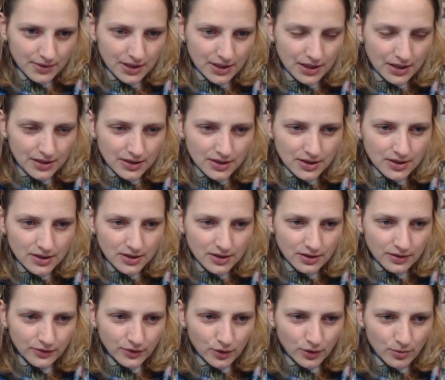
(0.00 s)
king's
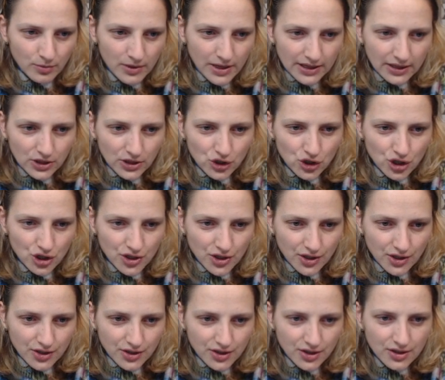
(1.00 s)
Indian for black is
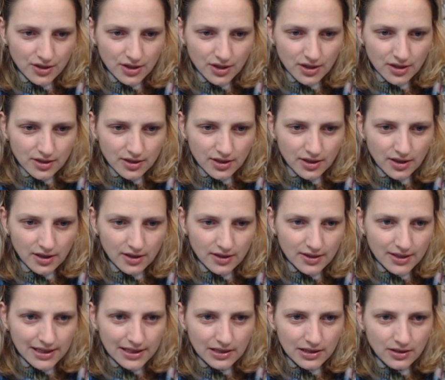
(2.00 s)
g6 d6,
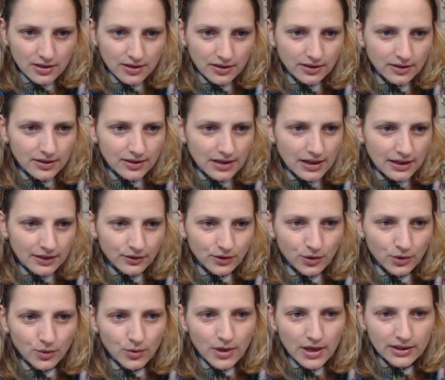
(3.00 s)
king's Indian attack for
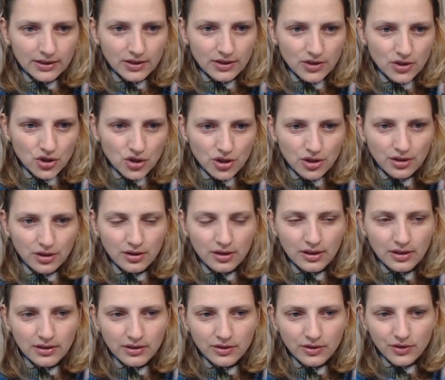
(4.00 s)
white is
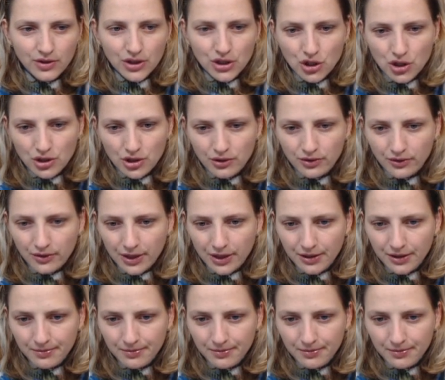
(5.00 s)
d3 g3.